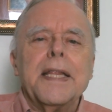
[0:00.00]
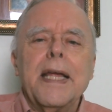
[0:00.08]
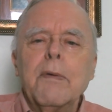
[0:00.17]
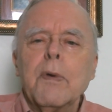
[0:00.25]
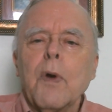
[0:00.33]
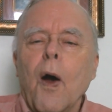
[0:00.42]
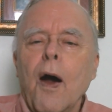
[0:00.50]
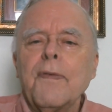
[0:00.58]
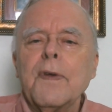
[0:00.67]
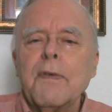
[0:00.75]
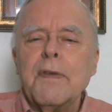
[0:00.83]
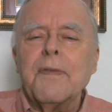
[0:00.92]
They were
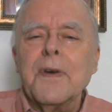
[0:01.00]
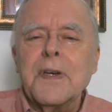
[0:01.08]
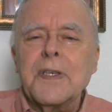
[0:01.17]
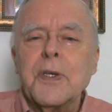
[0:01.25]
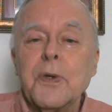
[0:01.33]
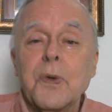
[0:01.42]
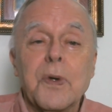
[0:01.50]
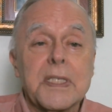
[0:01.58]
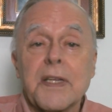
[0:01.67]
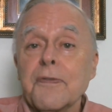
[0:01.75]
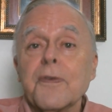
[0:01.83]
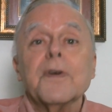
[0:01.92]
often referred to
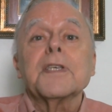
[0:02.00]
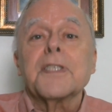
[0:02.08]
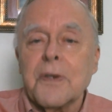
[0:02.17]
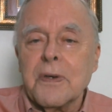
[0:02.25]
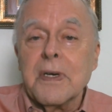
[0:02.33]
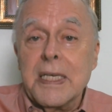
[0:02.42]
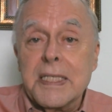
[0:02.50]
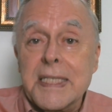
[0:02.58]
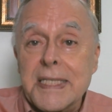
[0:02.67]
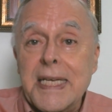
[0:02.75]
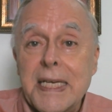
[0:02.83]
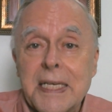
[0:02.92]
as the first, or at least the
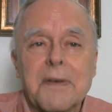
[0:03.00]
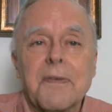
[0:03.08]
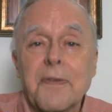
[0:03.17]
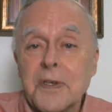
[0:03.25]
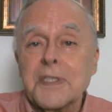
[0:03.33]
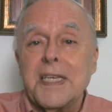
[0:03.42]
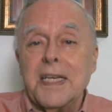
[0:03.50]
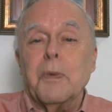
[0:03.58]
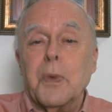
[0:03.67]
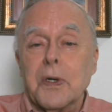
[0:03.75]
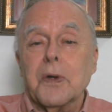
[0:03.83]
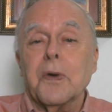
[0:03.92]
second, or first
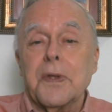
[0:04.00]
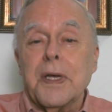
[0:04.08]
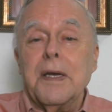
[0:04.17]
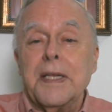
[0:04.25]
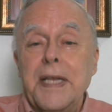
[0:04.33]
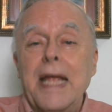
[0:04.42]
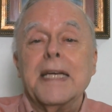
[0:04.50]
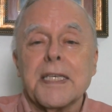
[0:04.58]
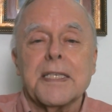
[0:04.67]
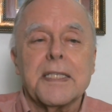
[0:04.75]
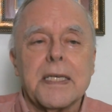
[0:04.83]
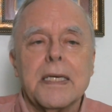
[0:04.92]
world
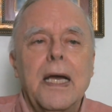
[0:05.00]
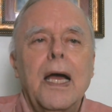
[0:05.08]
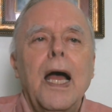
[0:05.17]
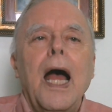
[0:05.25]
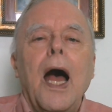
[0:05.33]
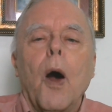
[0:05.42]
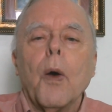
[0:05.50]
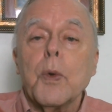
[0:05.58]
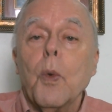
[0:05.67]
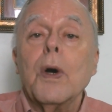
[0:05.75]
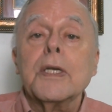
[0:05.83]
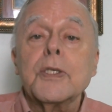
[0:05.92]
nations, or
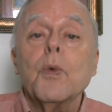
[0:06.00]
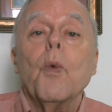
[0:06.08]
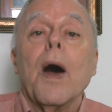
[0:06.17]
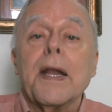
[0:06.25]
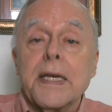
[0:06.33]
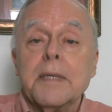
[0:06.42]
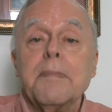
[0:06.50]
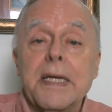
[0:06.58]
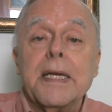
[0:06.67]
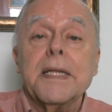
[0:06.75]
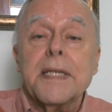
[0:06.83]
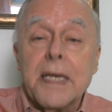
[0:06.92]
the ones who wanted to
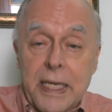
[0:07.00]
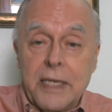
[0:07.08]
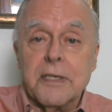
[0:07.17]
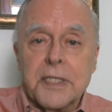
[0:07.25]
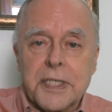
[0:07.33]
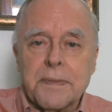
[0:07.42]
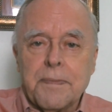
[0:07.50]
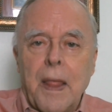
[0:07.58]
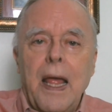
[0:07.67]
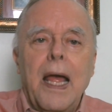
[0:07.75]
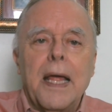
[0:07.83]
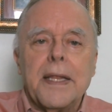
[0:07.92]
be the leaders.
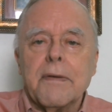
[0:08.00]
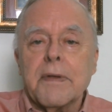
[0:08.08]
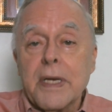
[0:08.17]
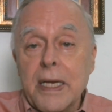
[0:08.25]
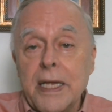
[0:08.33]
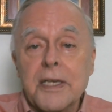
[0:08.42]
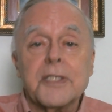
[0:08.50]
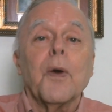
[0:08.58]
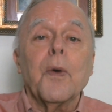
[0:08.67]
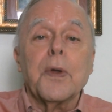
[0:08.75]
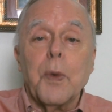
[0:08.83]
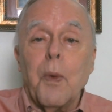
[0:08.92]
They were the leaders
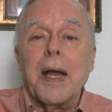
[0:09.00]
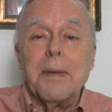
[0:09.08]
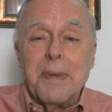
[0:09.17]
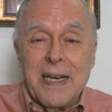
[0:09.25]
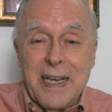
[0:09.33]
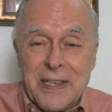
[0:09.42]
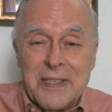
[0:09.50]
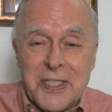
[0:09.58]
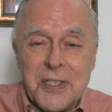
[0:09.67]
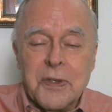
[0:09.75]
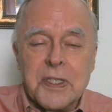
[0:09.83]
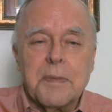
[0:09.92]
or the wannabe leaders,
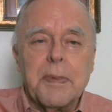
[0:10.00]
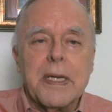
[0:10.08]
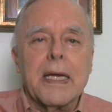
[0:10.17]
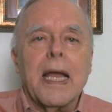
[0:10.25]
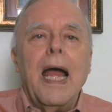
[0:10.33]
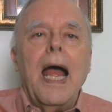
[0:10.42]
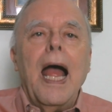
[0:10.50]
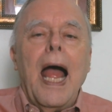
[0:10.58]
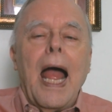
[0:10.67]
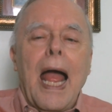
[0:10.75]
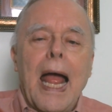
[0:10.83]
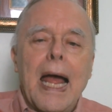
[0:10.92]
so to speak.
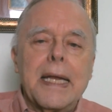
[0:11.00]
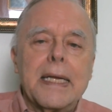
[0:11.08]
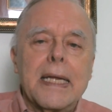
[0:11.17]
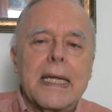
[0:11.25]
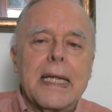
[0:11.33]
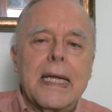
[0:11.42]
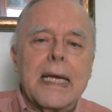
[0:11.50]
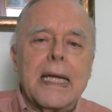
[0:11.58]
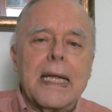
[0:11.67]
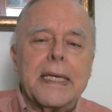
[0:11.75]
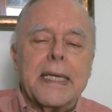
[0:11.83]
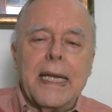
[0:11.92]
And
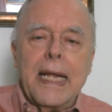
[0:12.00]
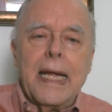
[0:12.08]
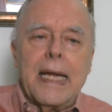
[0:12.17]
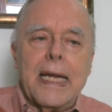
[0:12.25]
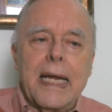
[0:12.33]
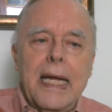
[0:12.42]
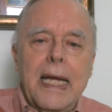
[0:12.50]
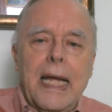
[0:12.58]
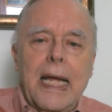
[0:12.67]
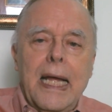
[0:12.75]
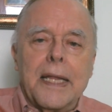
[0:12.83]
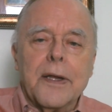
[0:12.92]
today,
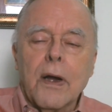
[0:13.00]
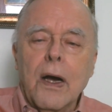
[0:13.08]
they're